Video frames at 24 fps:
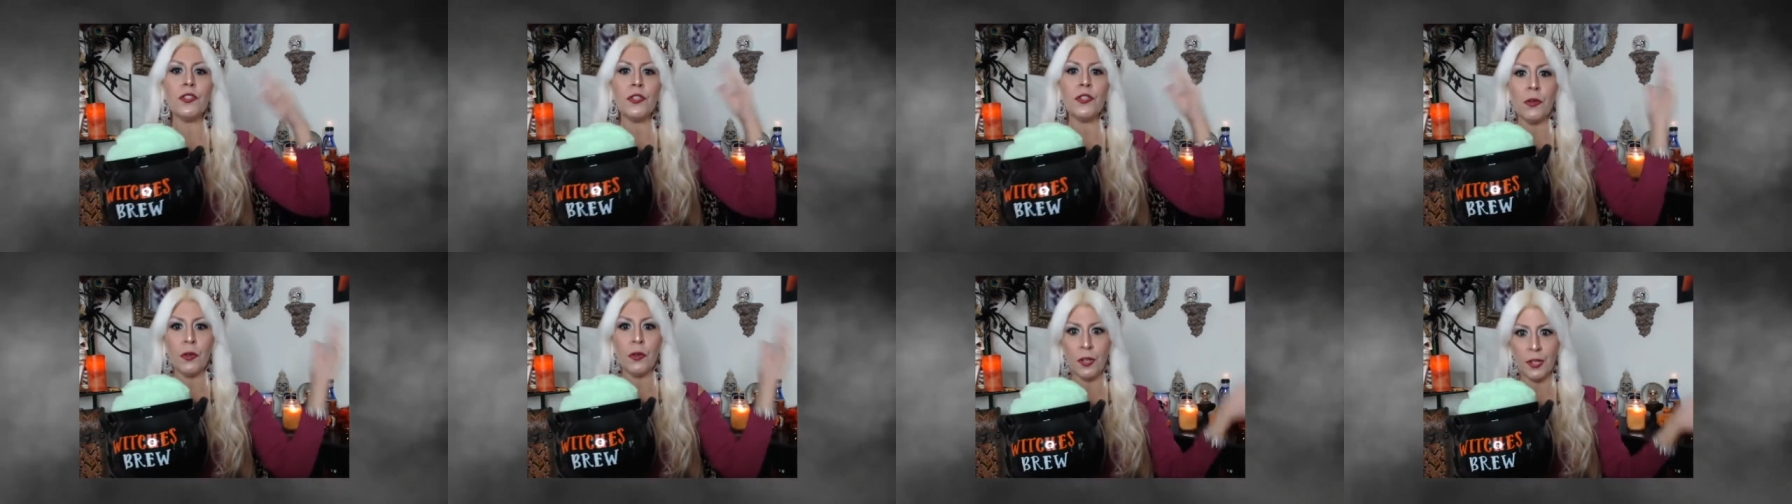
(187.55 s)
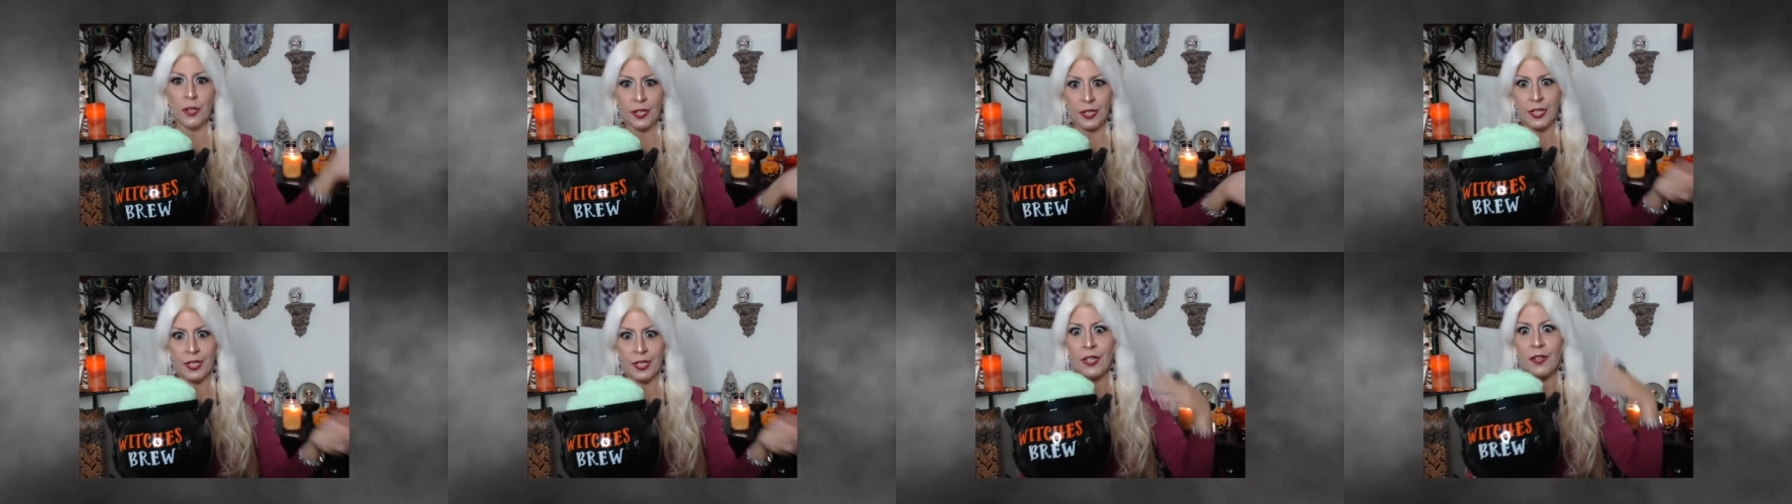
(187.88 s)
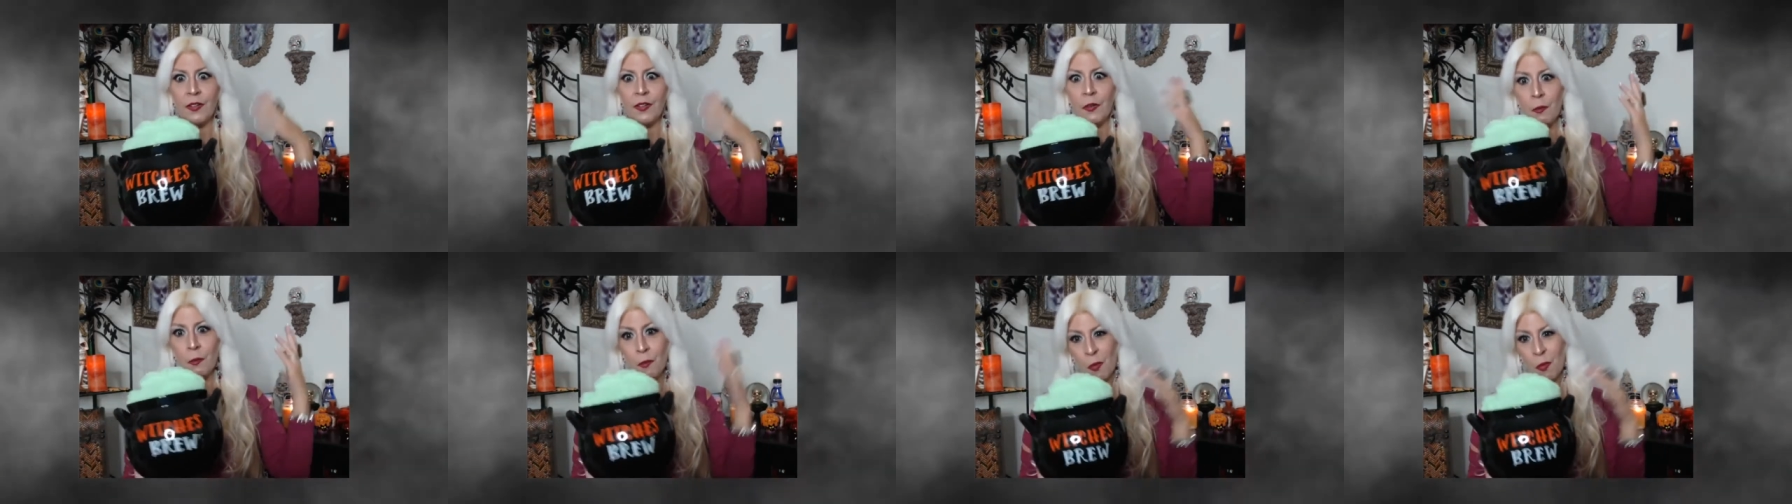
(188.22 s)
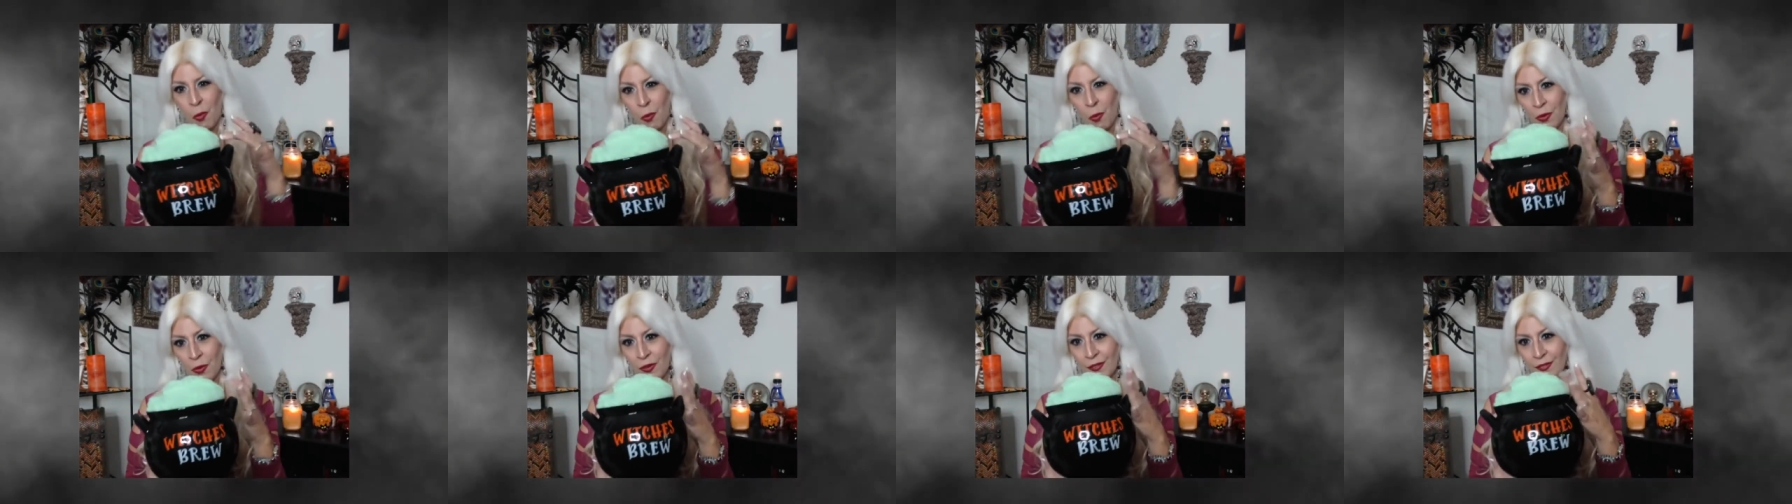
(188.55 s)
you're going to need
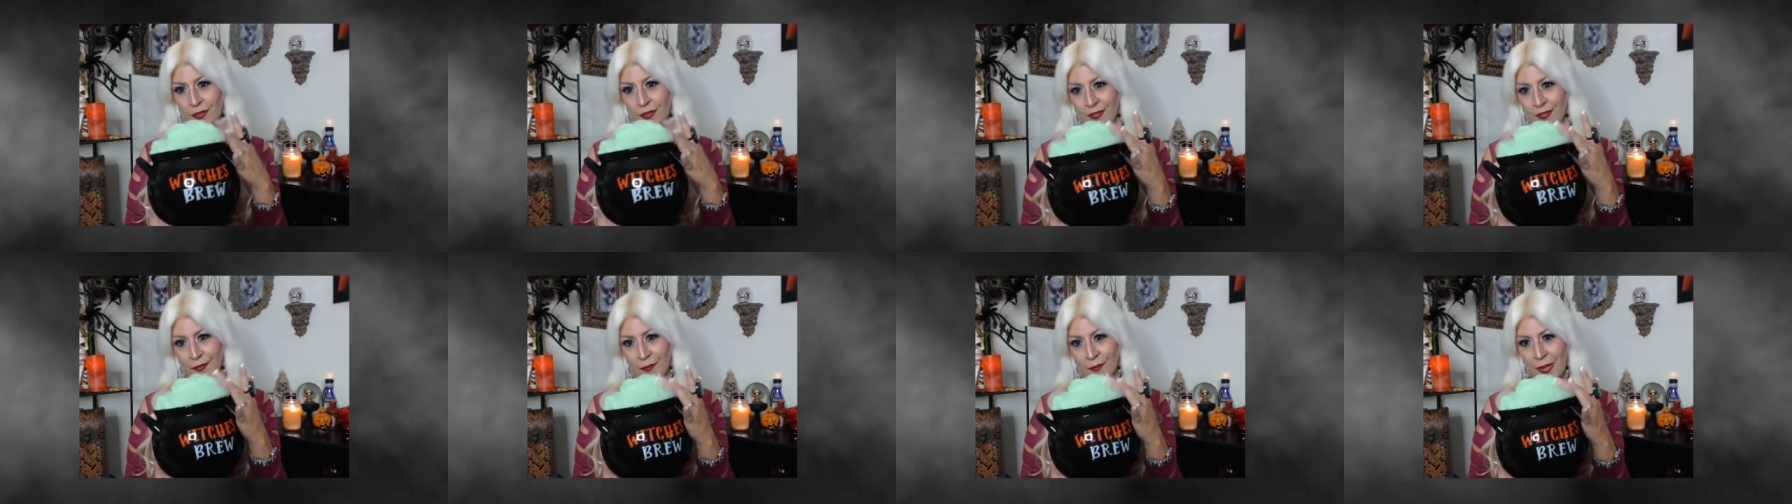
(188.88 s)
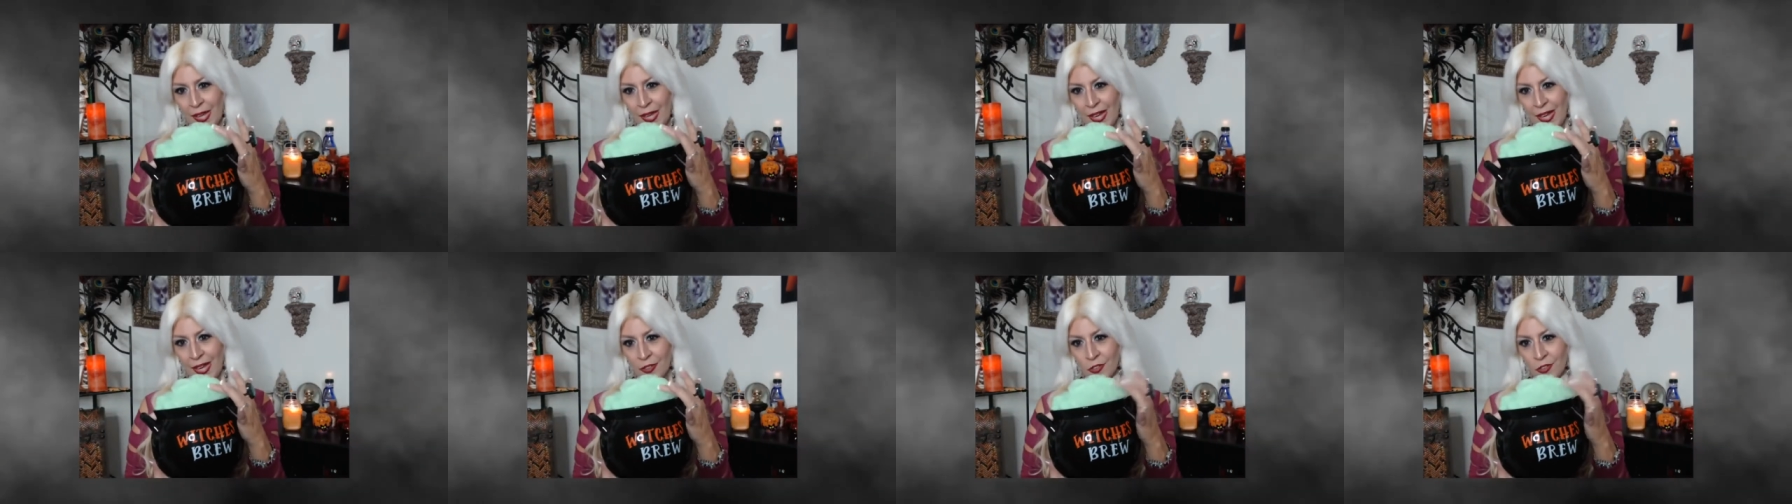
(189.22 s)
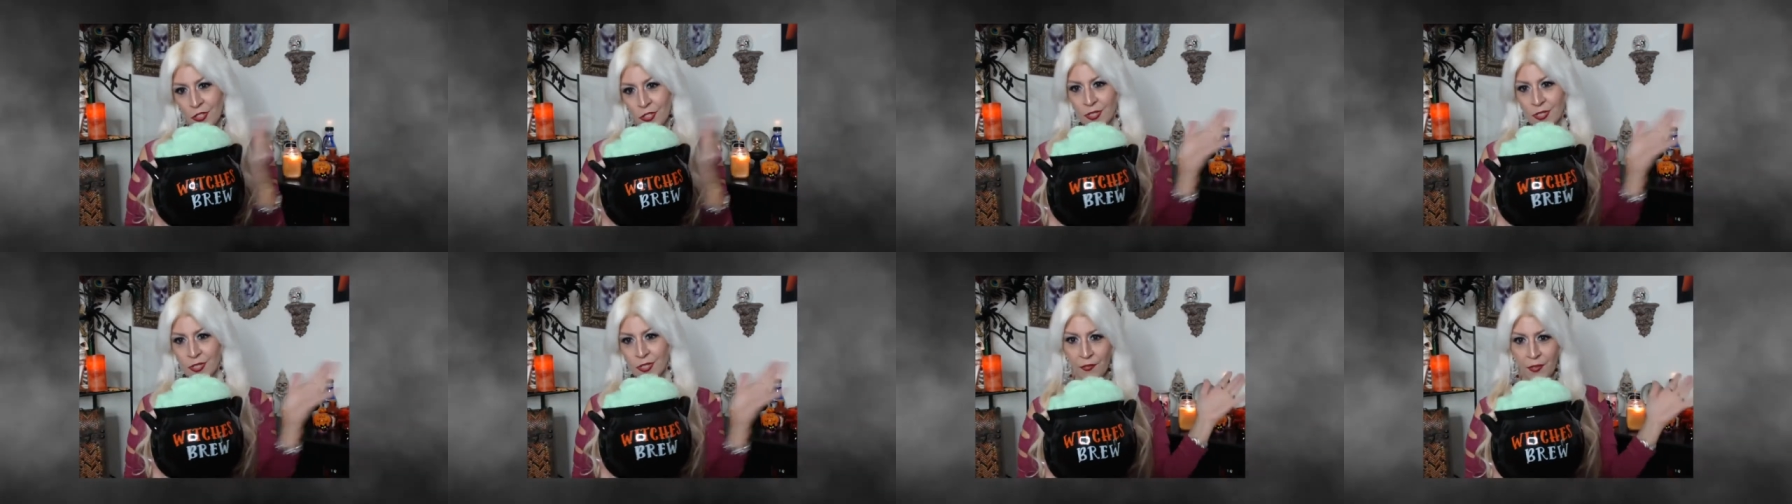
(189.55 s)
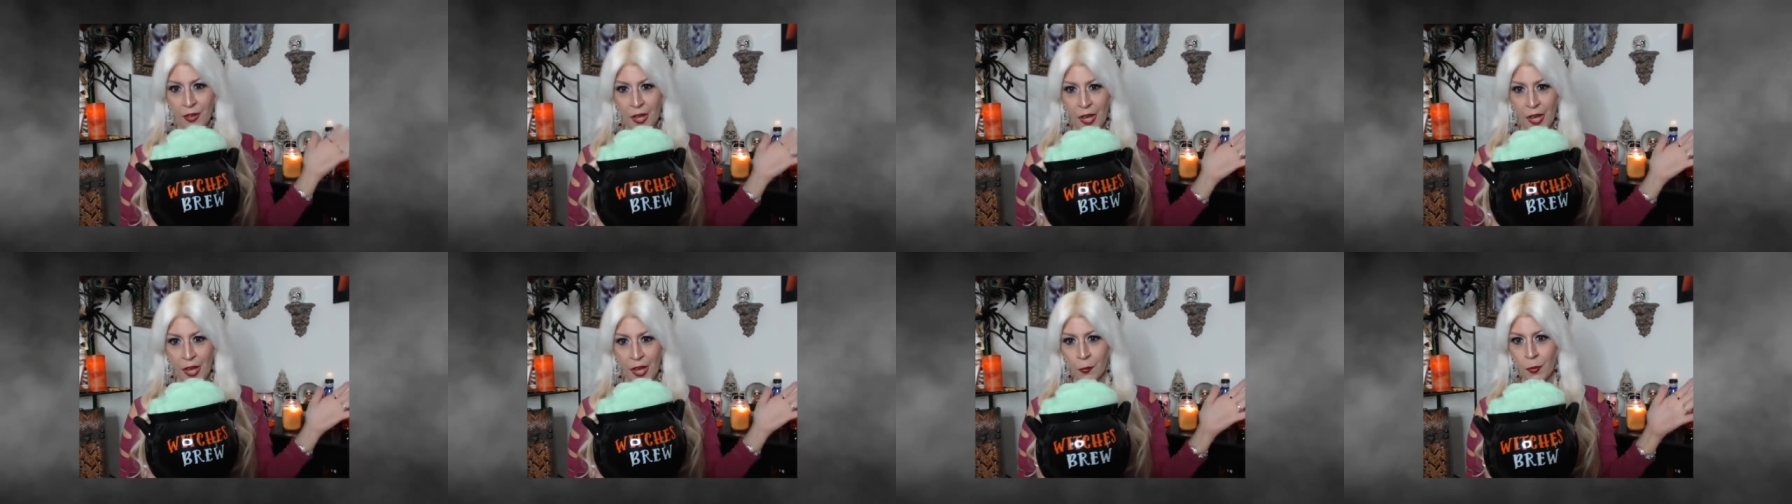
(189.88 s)
more packages of
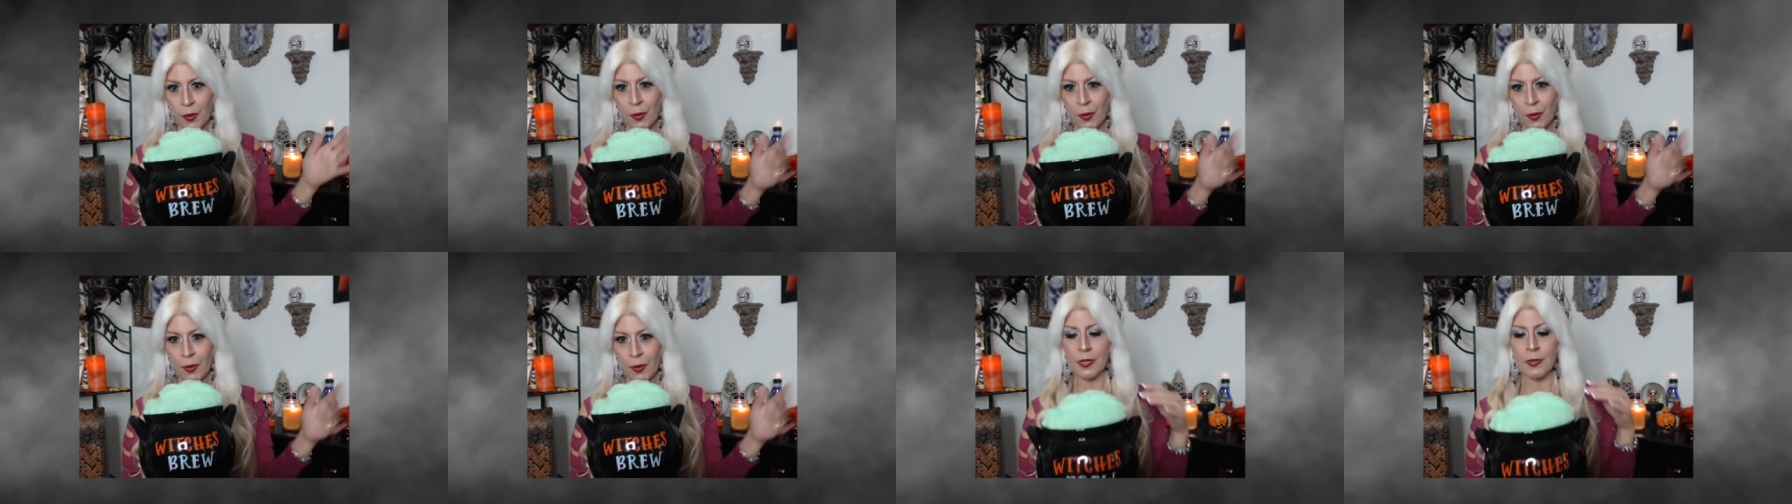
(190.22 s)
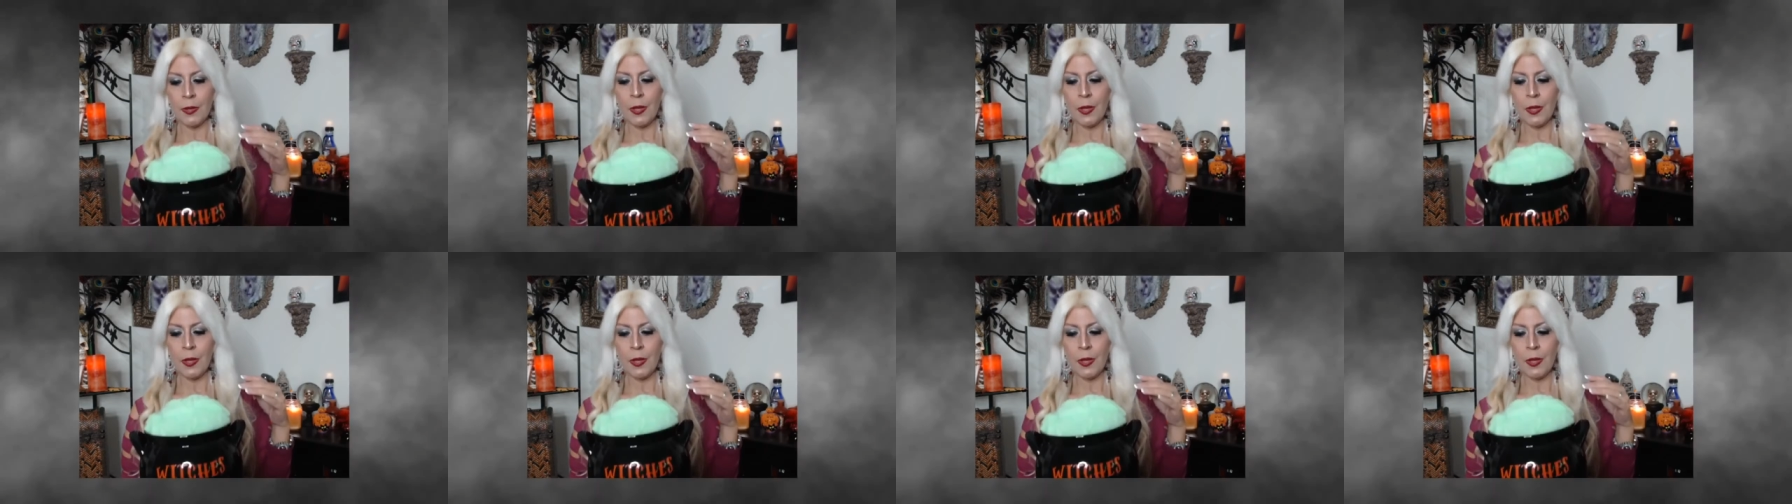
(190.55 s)
cobwebs.